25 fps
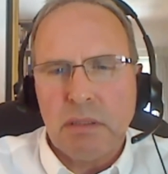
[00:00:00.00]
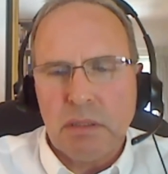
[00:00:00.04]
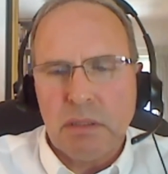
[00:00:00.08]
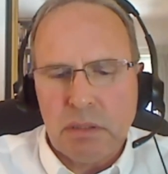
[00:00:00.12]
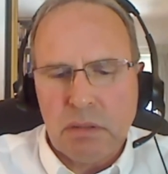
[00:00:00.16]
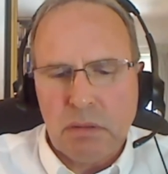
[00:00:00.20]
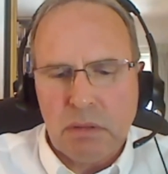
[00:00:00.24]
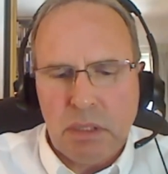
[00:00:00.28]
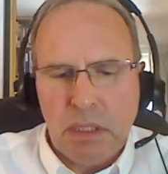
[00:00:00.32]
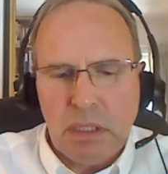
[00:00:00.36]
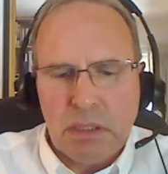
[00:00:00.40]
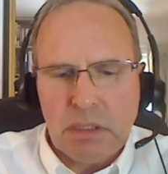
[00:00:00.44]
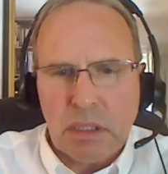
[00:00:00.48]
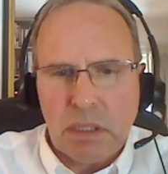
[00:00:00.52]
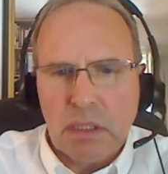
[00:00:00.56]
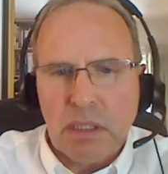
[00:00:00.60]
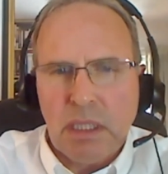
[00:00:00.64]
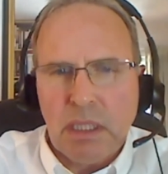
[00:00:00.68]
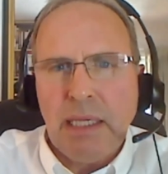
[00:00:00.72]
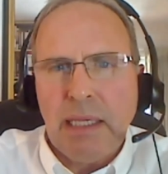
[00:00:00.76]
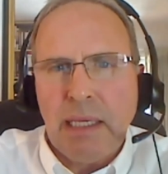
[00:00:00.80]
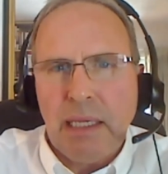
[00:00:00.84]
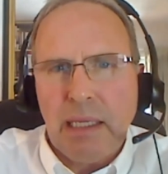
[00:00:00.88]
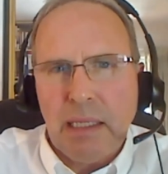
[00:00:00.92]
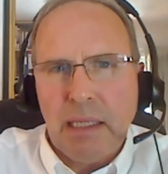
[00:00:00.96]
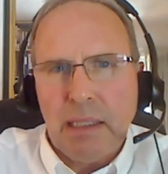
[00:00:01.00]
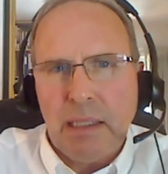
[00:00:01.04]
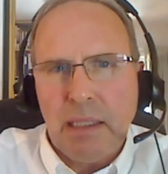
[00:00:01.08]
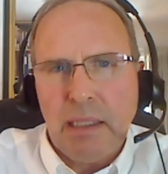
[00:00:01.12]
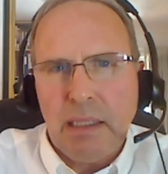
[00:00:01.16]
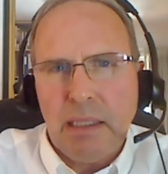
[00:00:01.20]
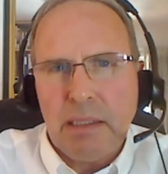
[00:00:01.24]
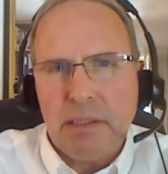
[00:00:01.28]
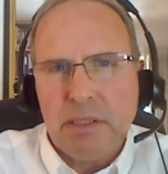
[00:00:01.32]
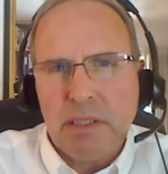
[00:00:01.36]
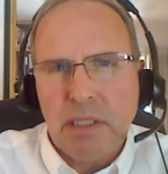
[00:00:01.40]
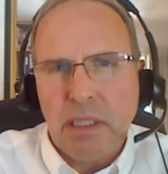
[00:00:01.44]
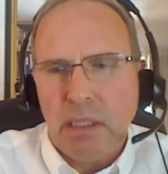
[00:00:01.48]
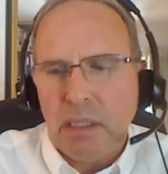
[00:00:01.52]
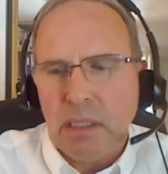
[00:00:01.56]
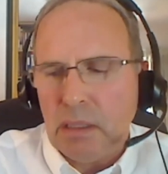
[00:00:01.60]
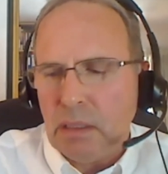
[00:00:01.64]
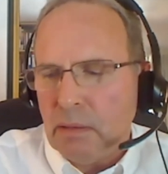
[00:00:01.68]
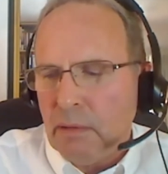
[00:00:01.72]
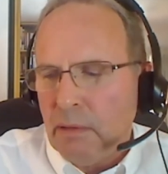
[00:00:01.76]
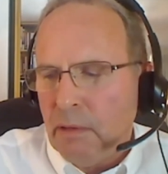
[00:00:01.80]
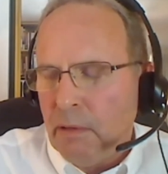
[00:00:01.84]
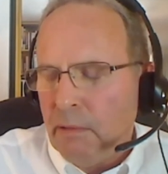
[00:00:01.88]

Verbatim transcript: strategic thinking in DC.